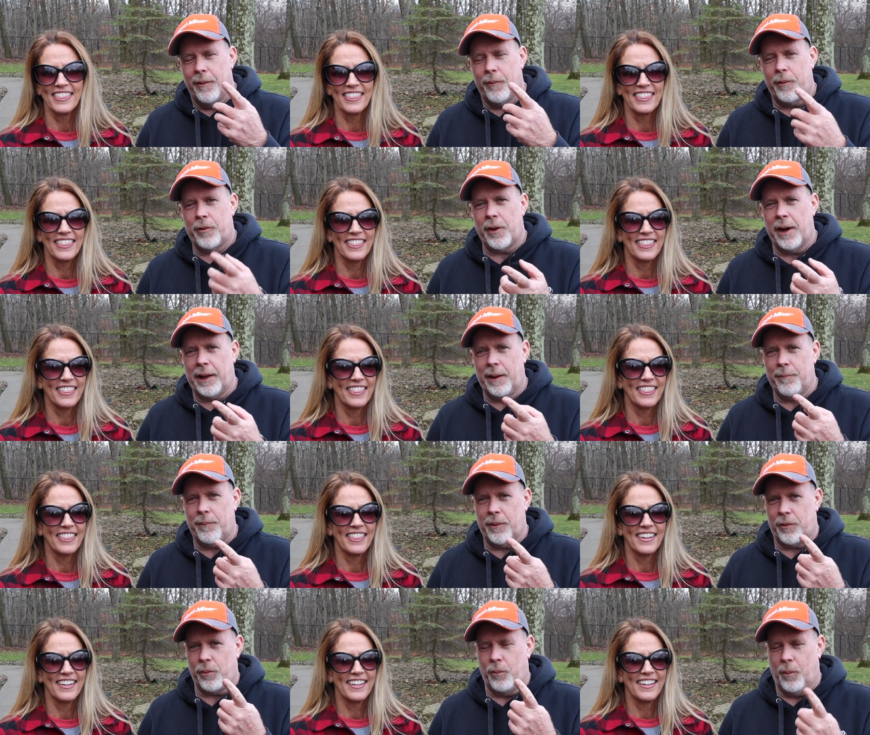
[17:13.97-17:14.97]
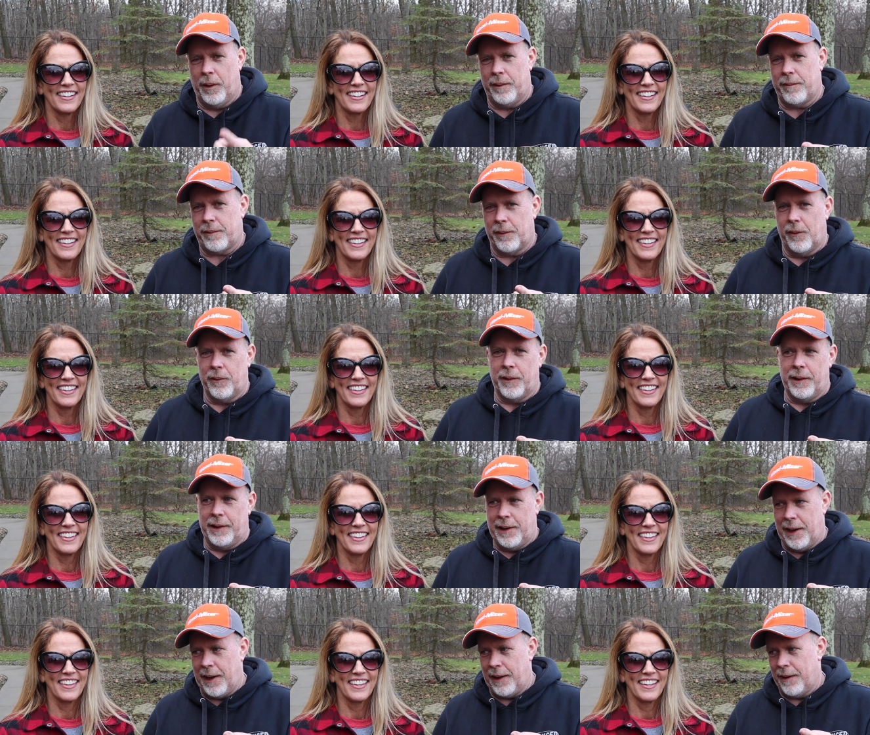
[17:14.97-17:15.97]
Speaker 1: We try to give him just one soda a
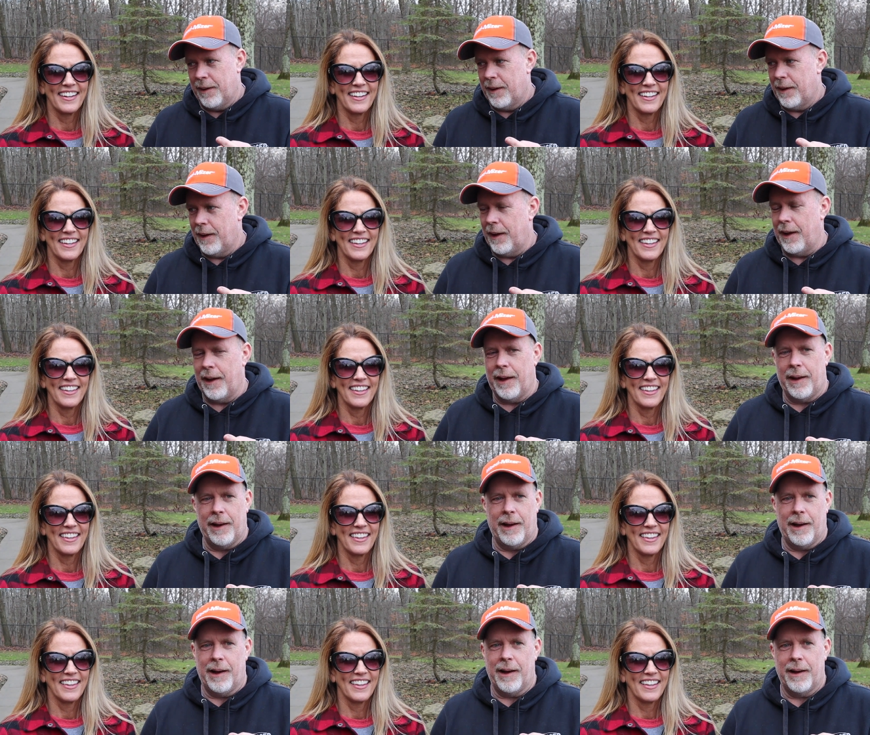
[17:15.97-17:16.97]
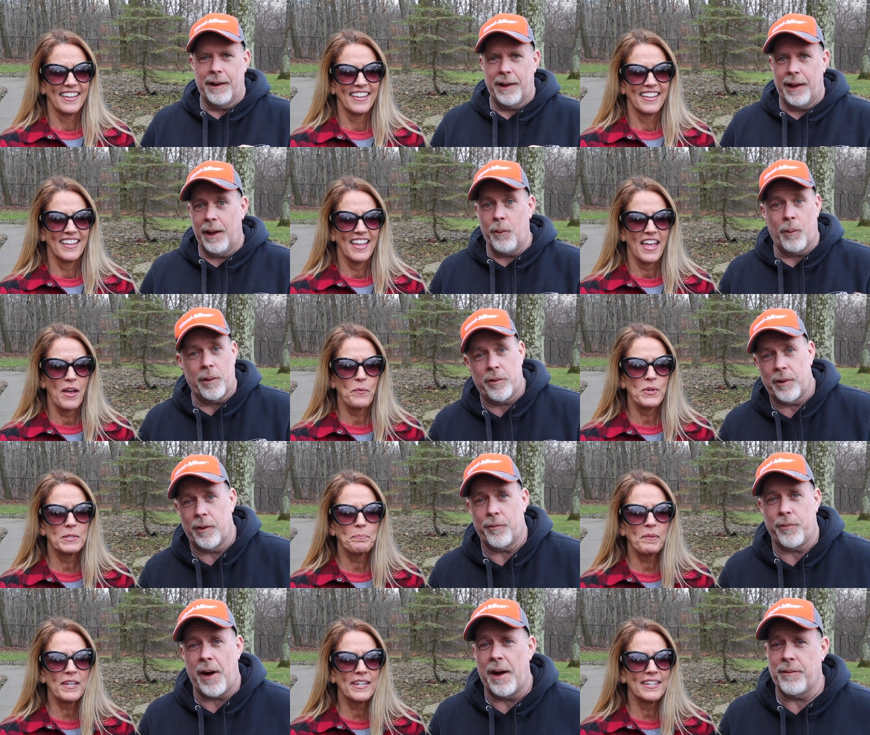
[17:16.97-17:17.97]
day. And uh, he wants it
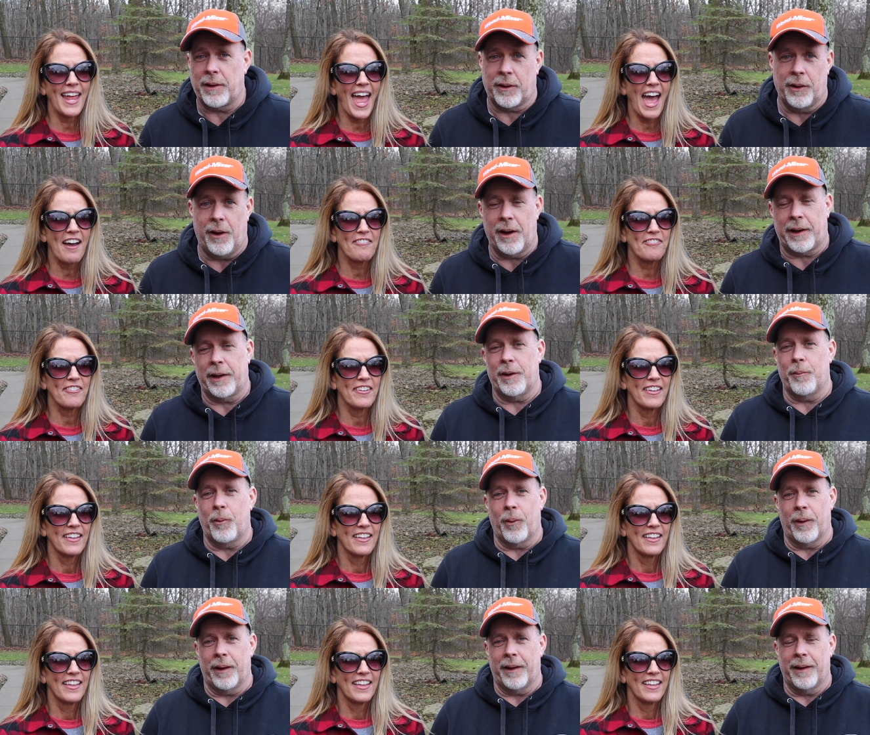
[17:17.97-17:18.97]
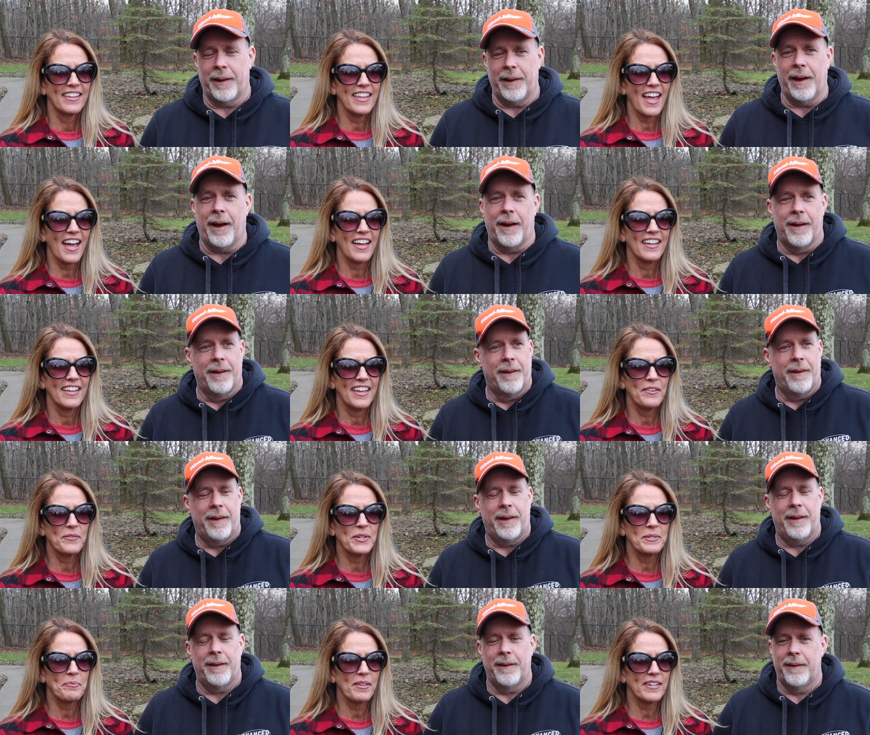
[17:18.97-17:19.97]
at 5 it o'clock half. in the morning. Yeah. yeah.
Speaker 2: And
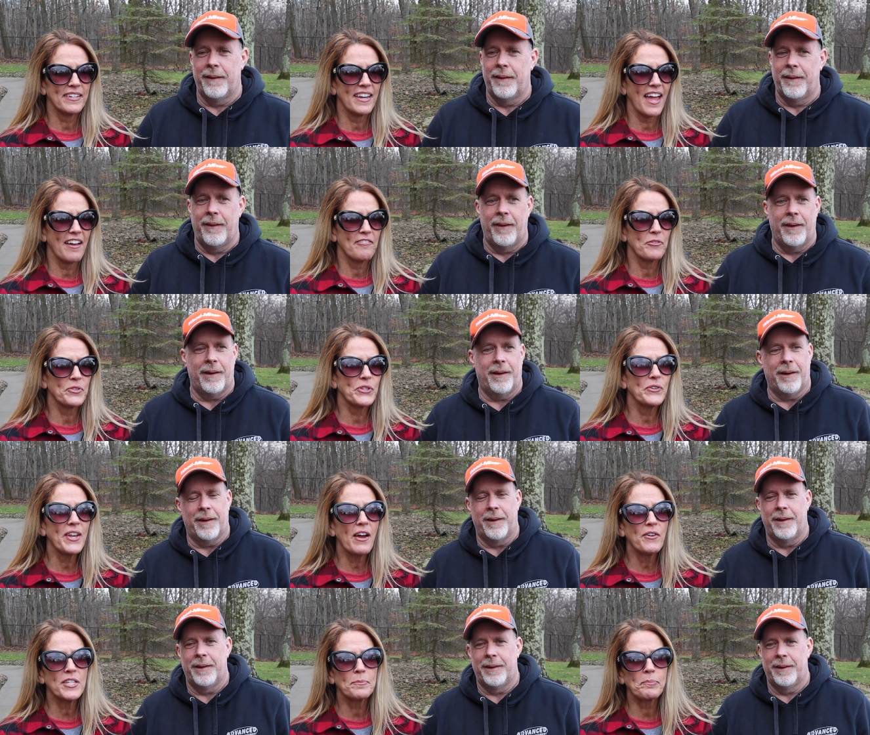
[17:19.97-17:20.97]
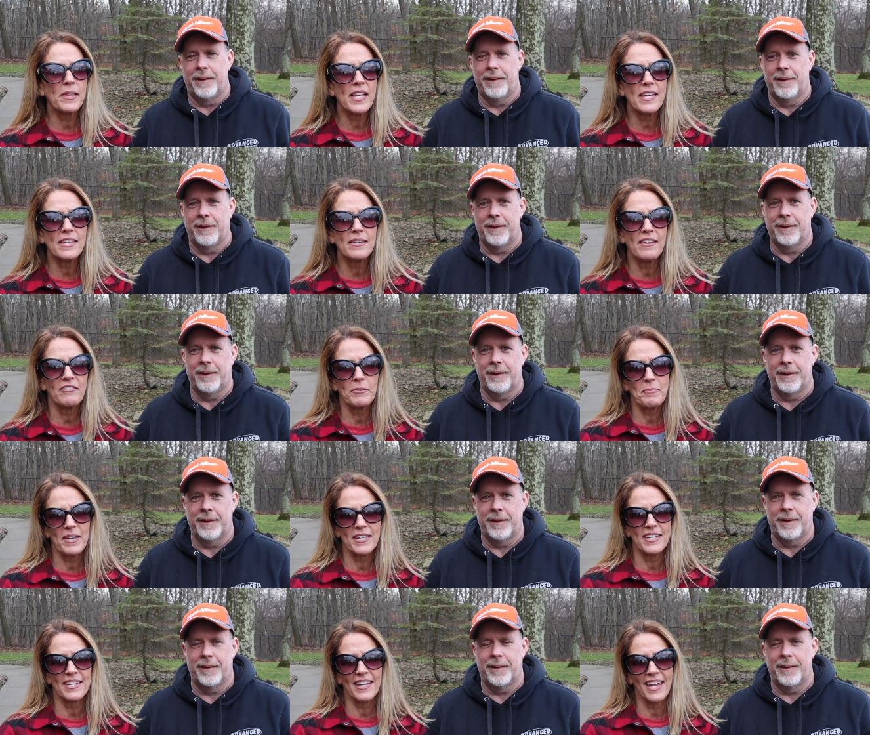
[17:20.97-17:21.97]
we split it in half. So now he's playing
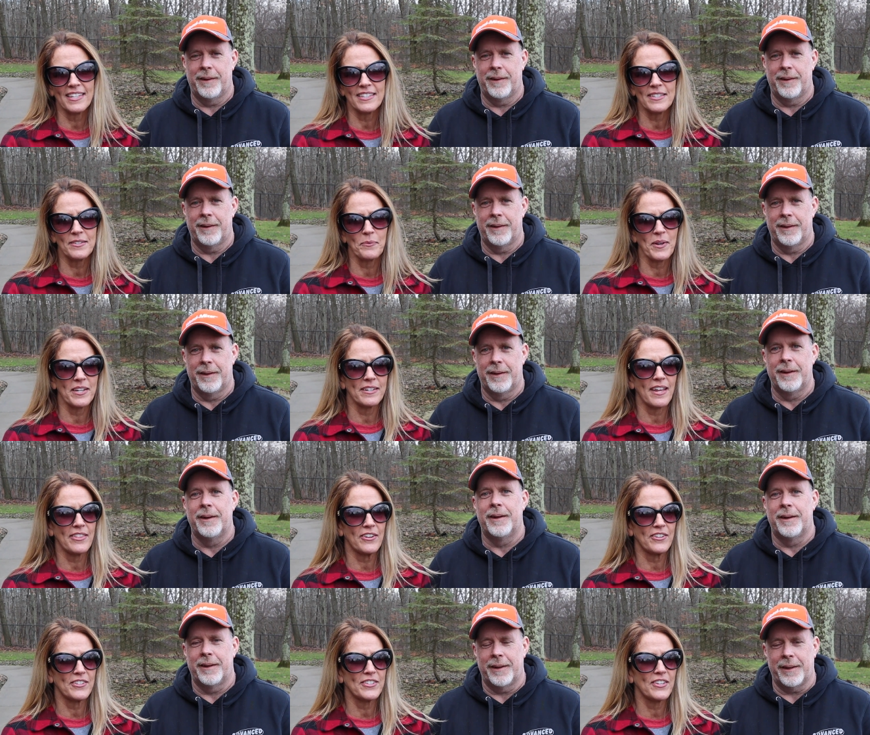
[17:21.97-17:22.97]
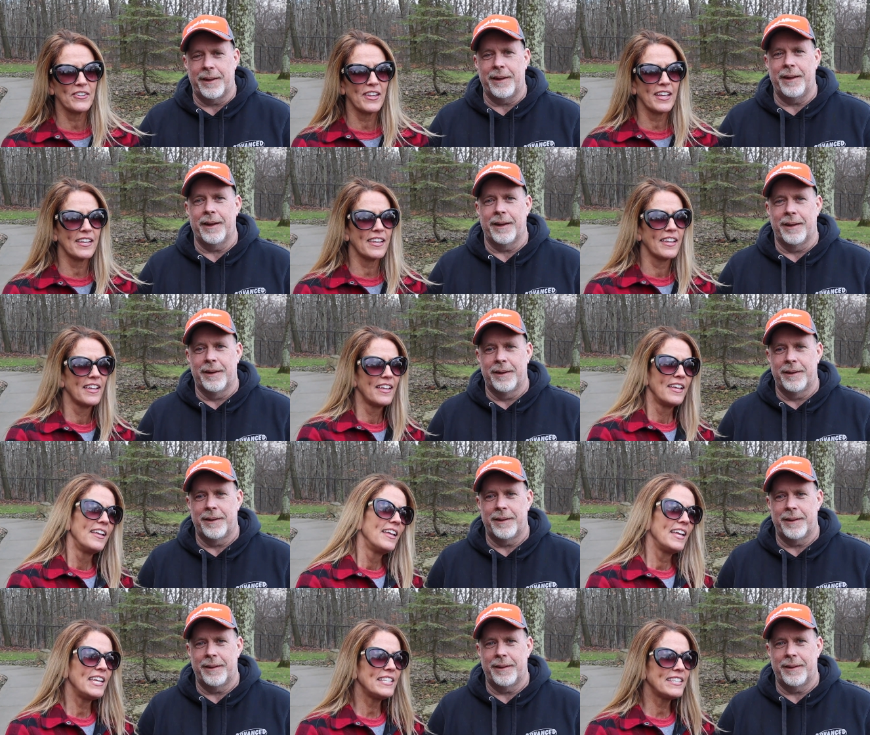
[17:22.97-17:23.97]
everybody against one another. So, like, yeah.
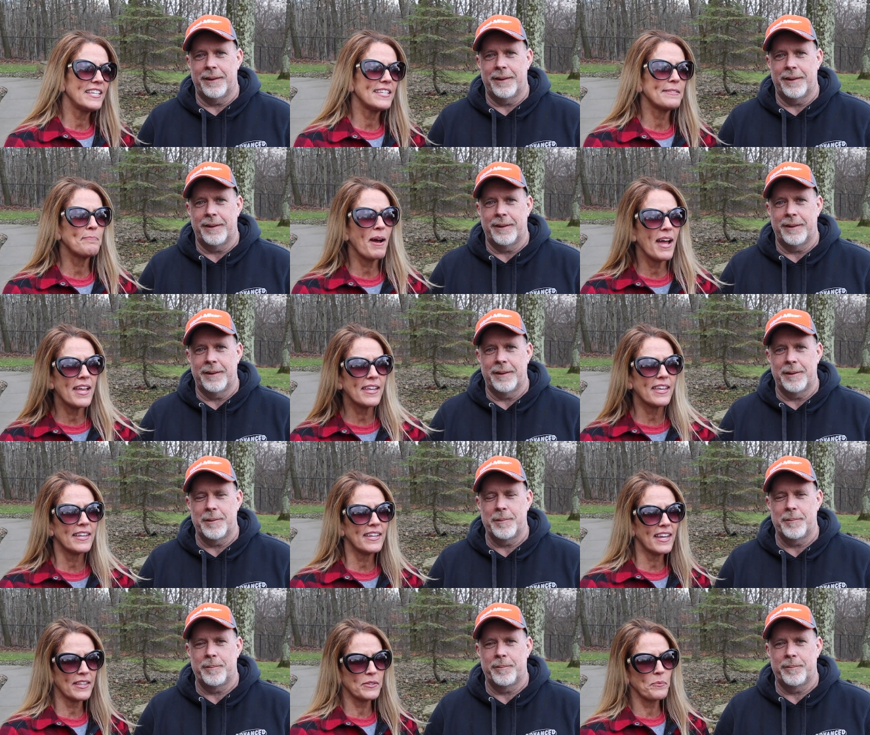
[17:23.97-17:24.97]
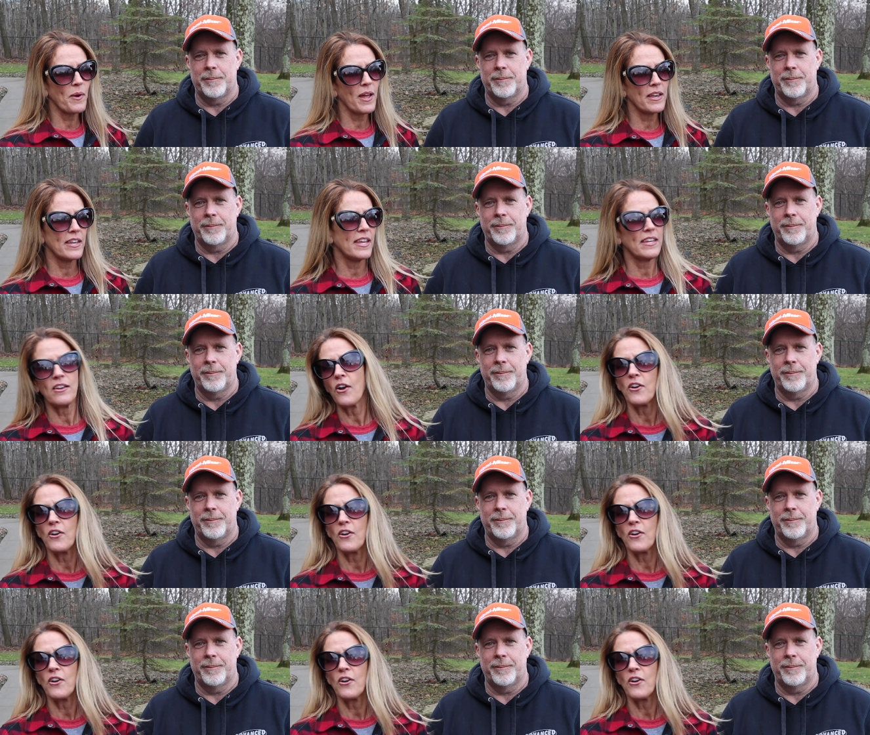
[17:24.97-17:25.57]
he sees Mike and he gets one. He